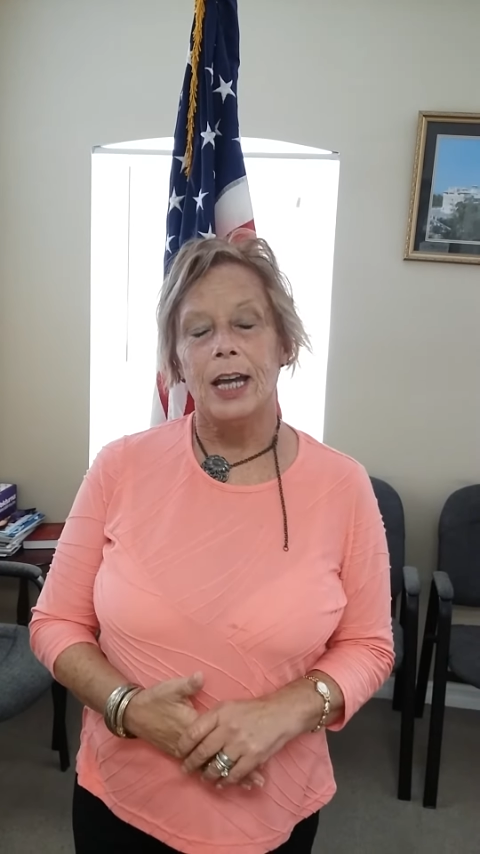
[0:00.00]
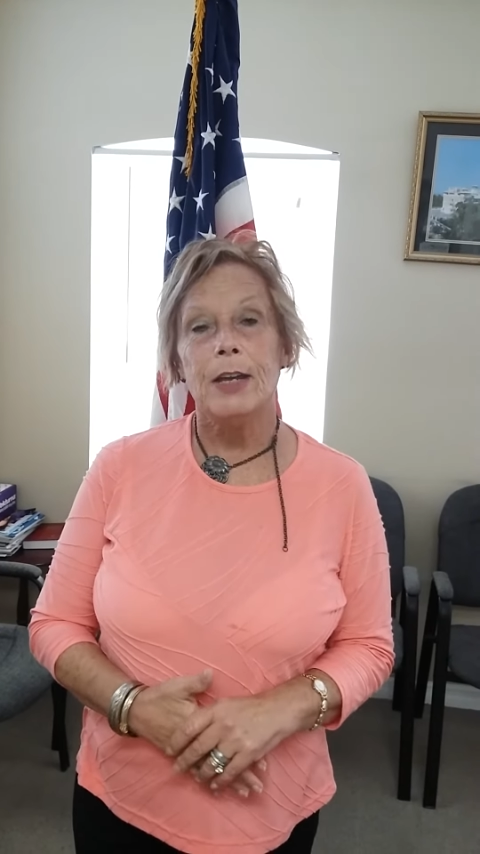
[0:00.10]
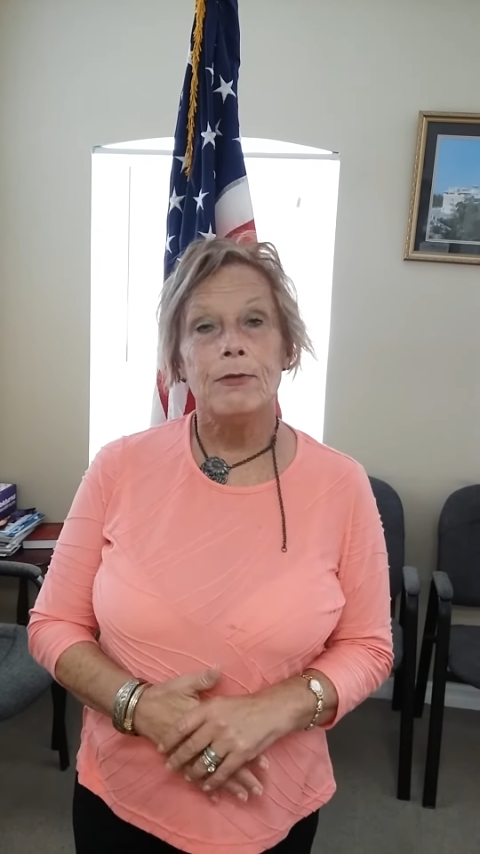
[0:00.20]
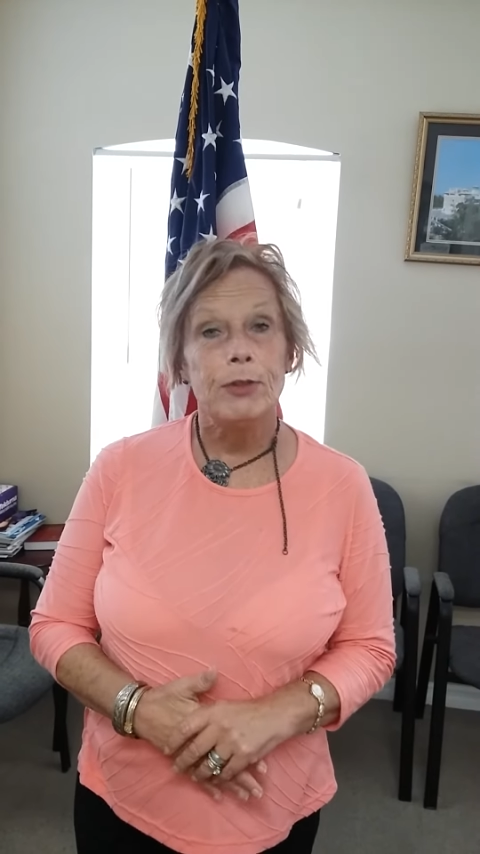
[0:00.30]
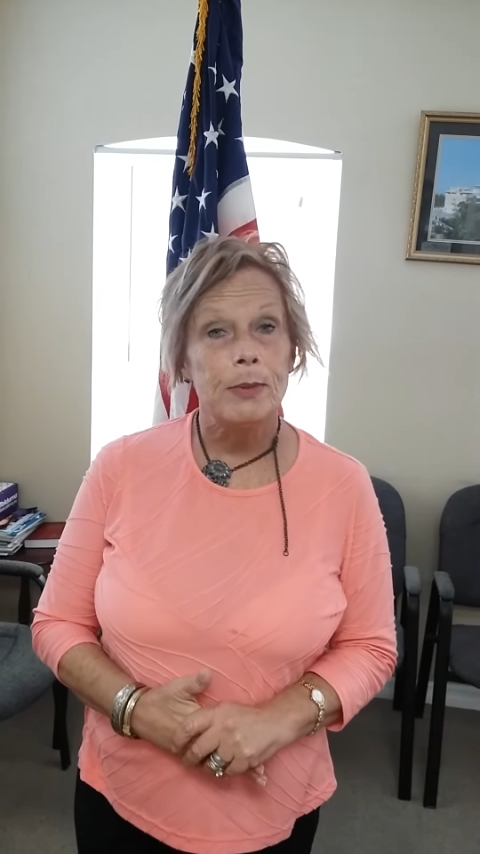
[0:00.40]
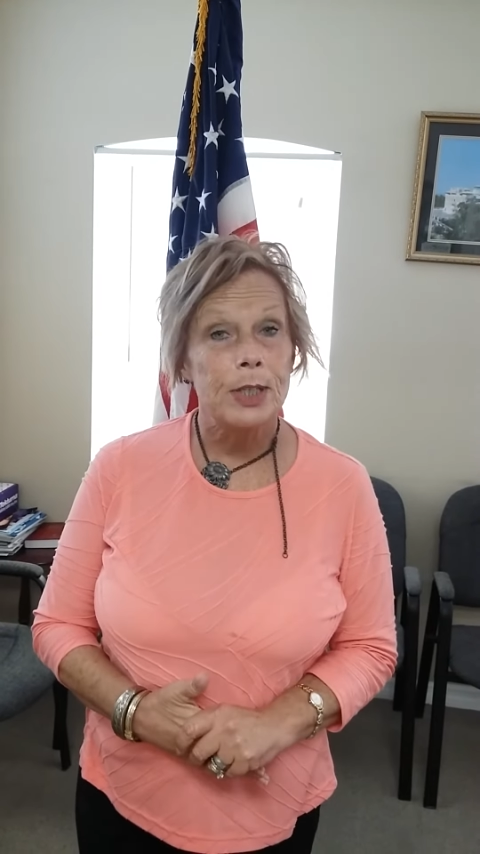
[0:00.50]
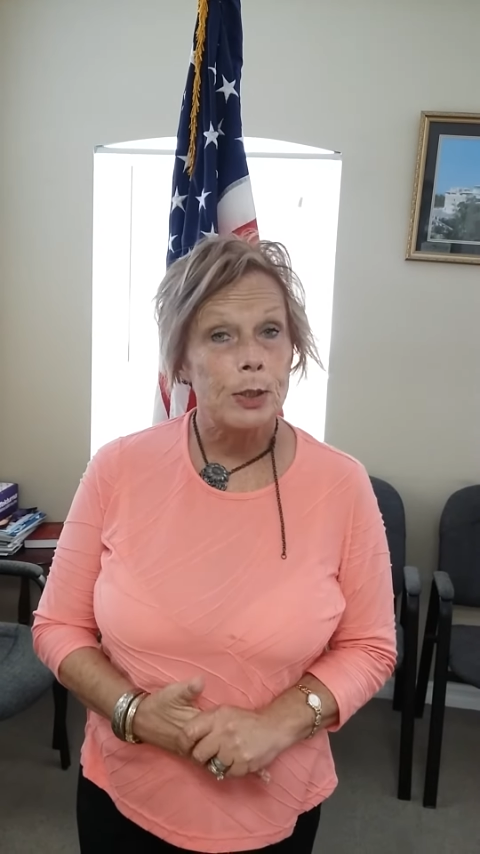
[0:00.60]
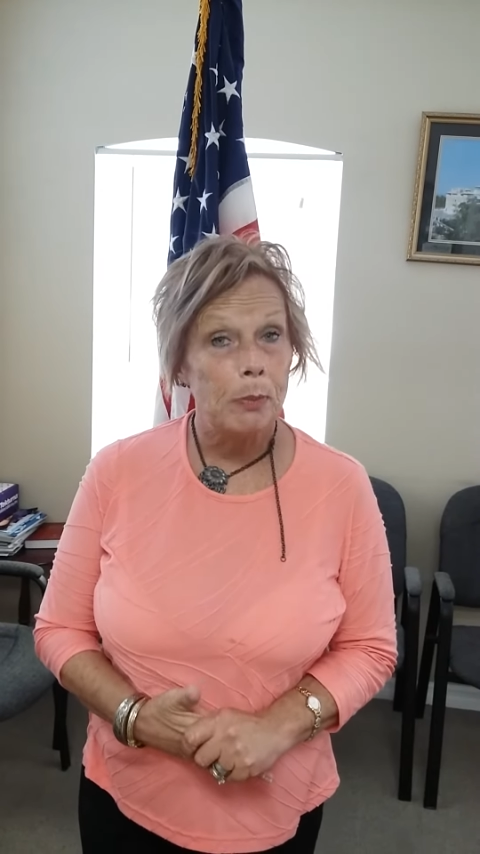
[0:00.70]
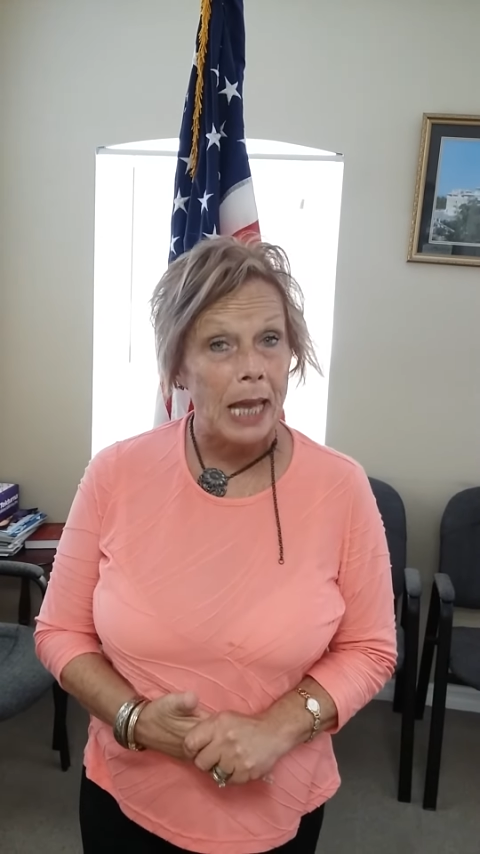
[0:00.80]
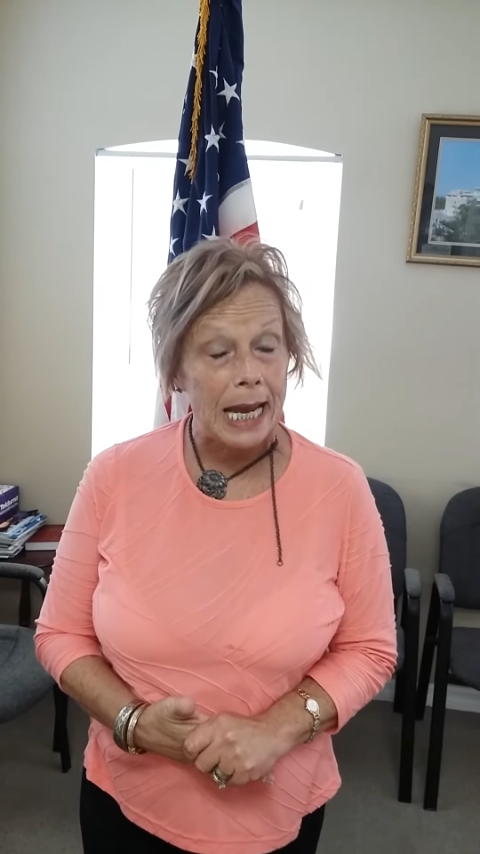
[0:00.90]

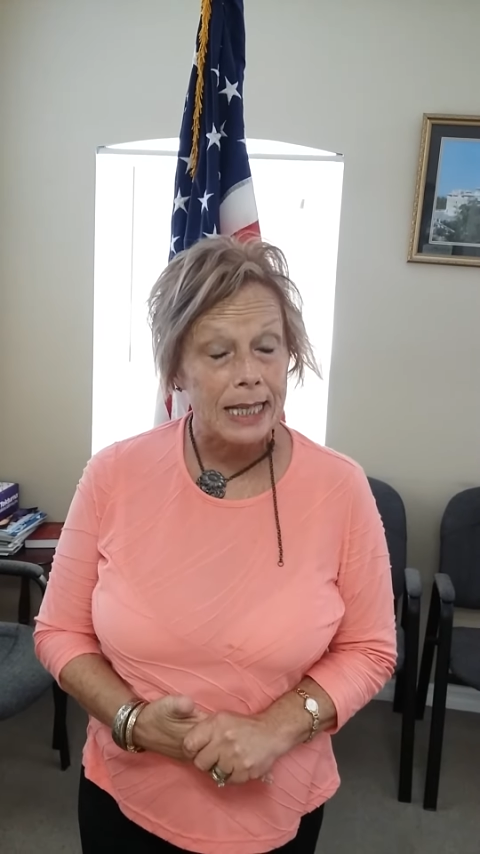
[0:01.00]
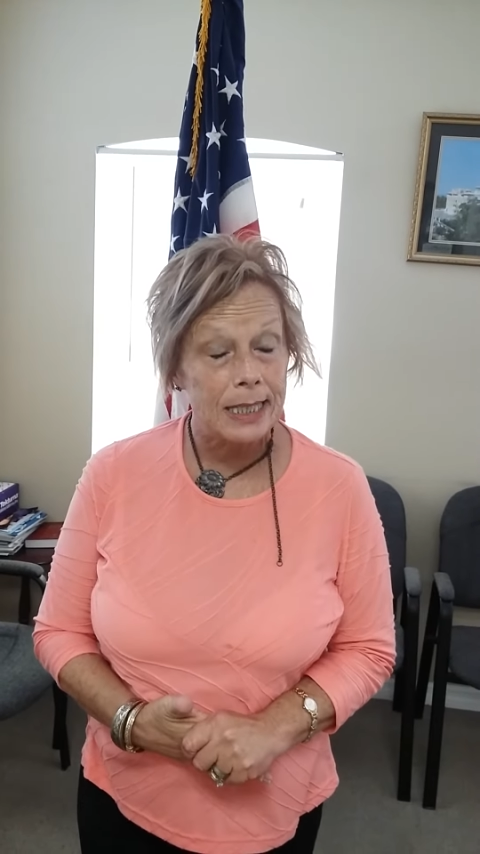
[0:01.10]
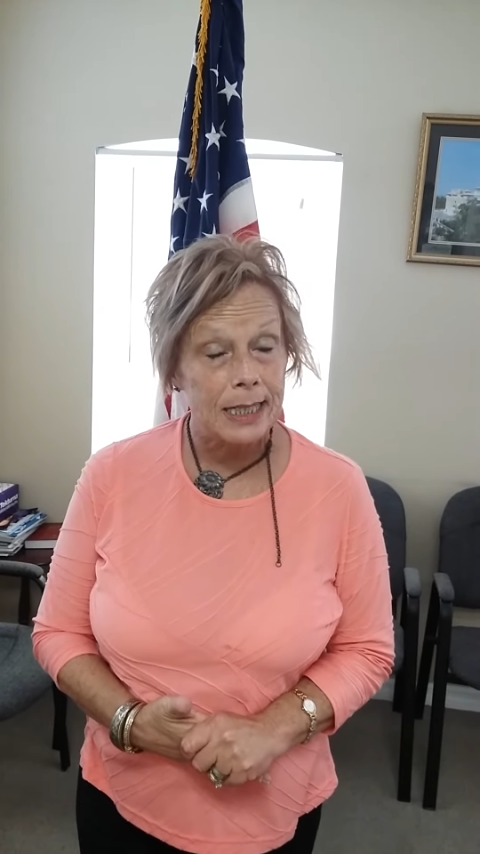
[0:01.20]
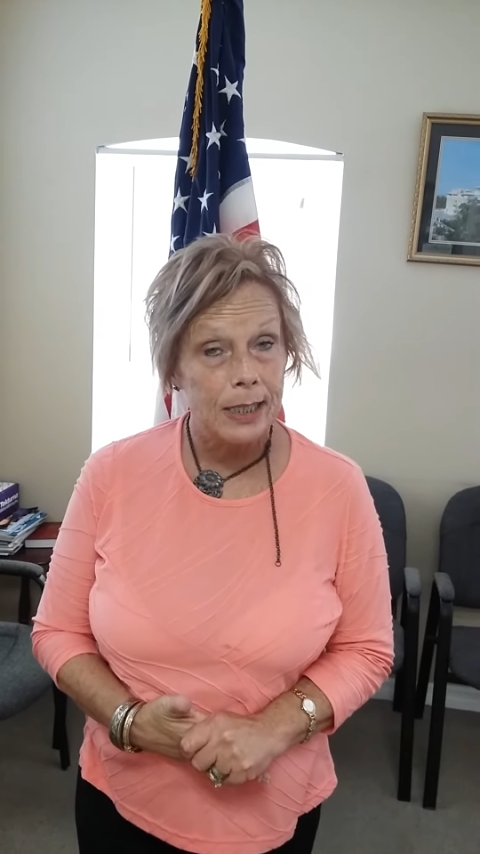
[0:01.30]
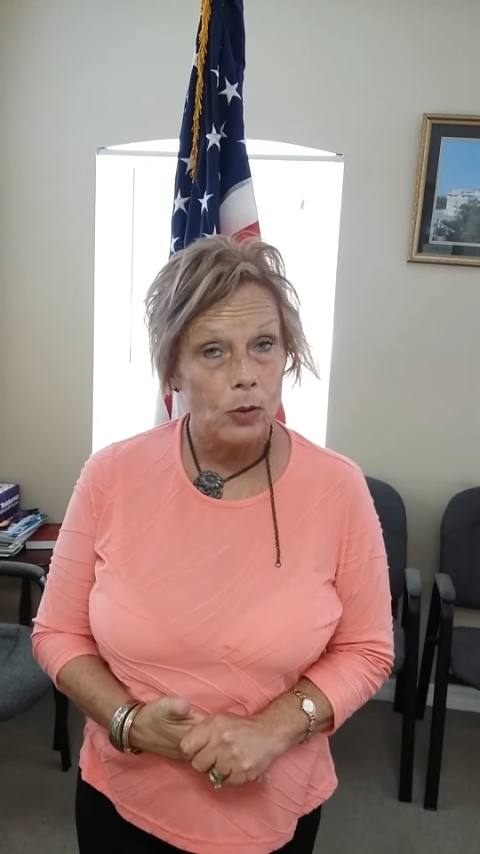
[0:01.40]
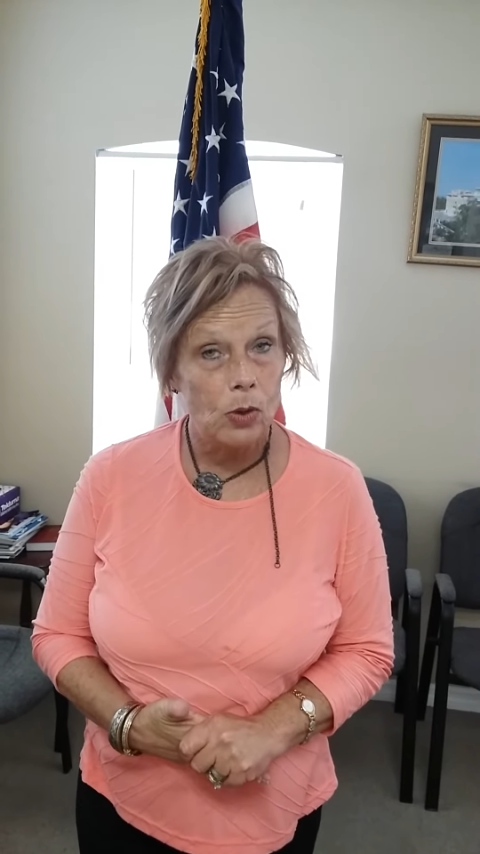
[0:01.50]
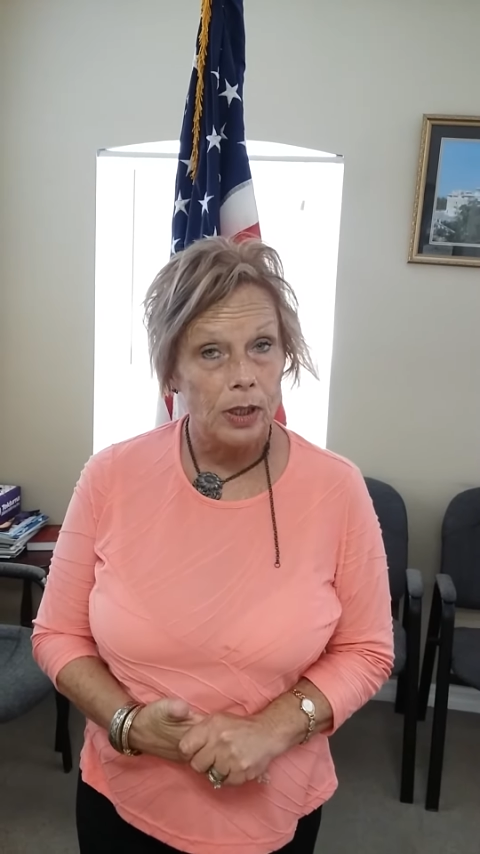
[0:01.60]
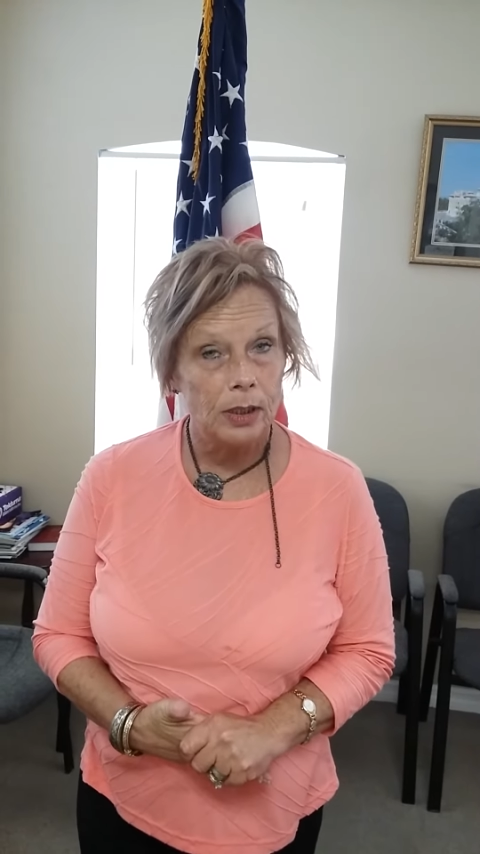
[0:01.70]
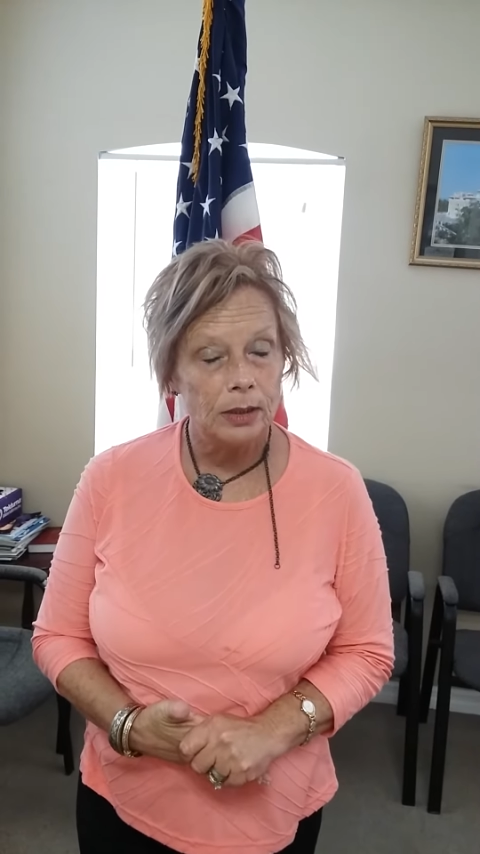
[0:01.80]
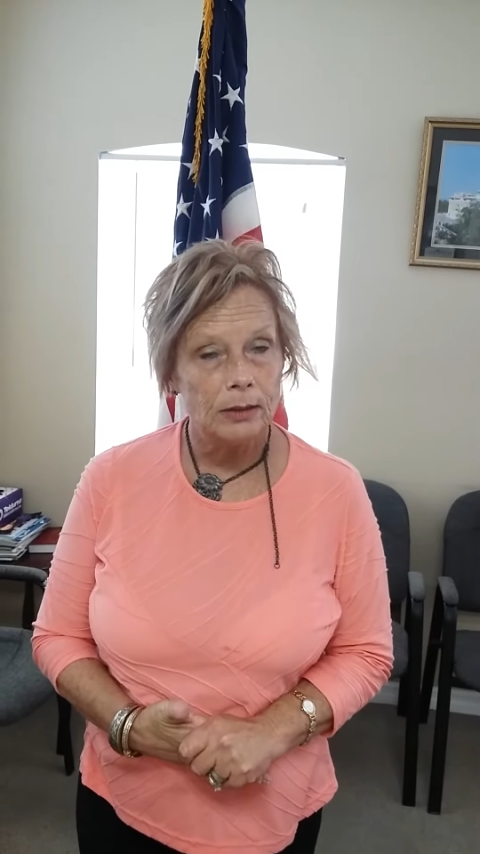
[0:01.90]
infamous black seed
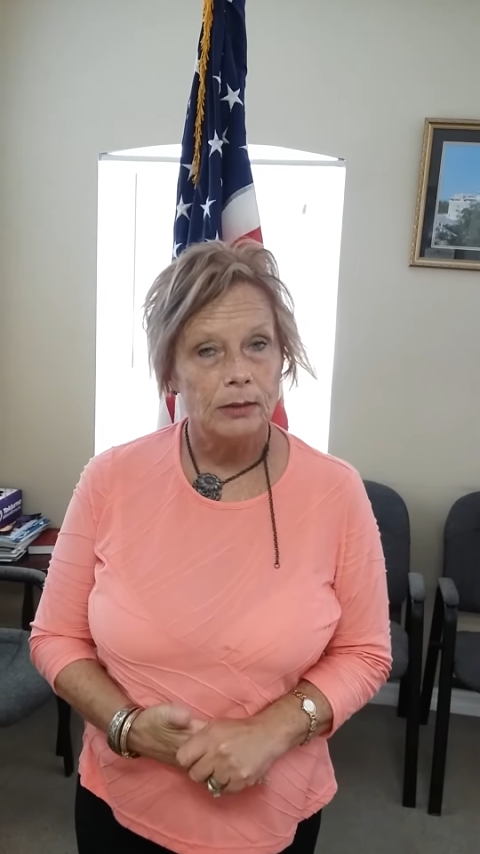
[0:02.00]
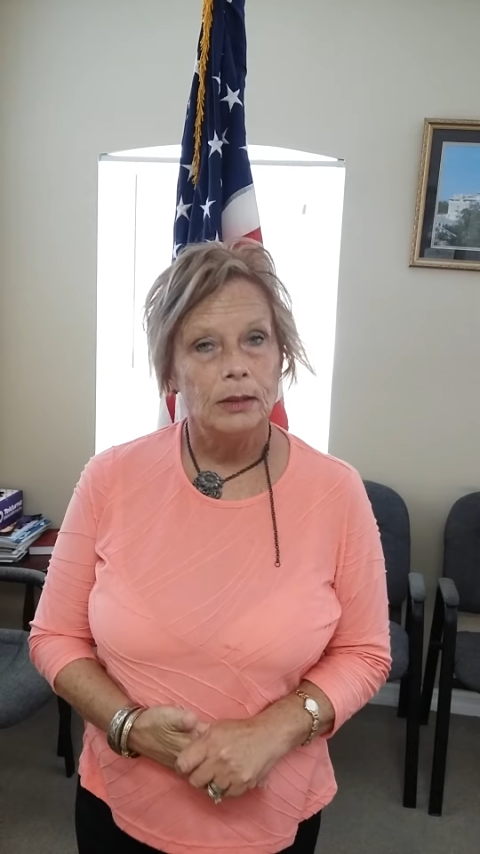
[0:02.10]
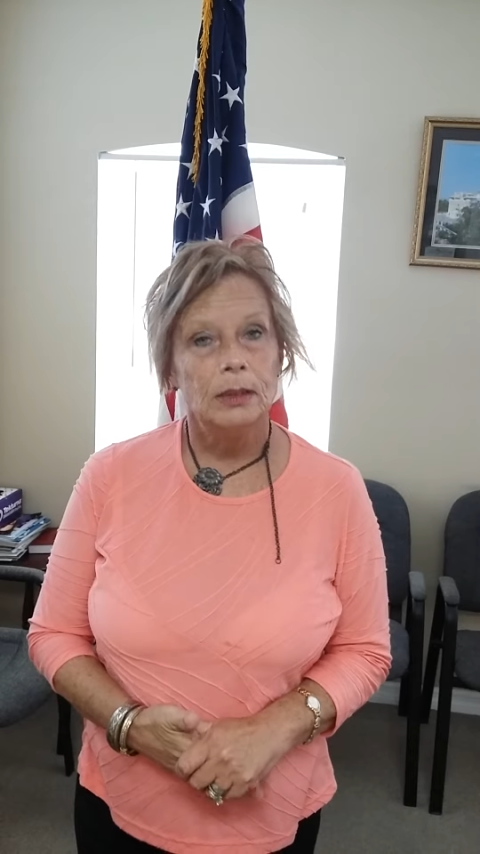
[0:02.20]
oil,